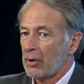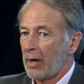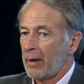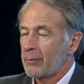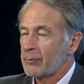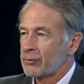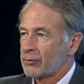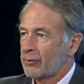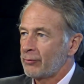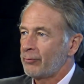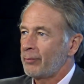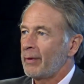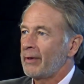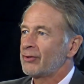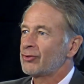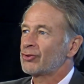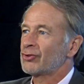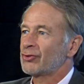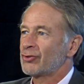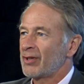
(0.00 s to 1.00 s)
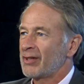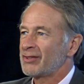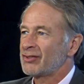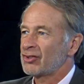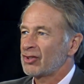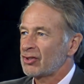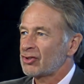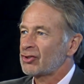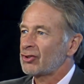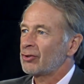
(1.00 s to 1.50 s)
times of major
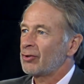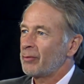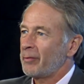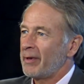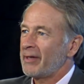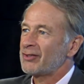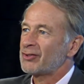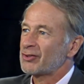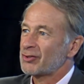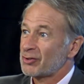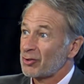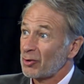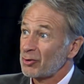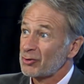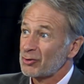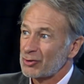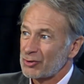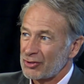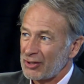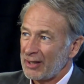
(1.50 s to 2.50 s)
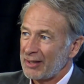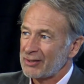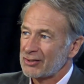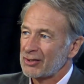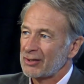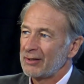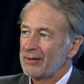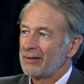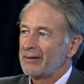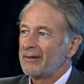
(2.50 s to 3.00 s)
transition or major social
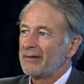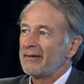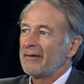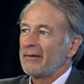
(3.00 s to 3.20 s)
change. Yeah.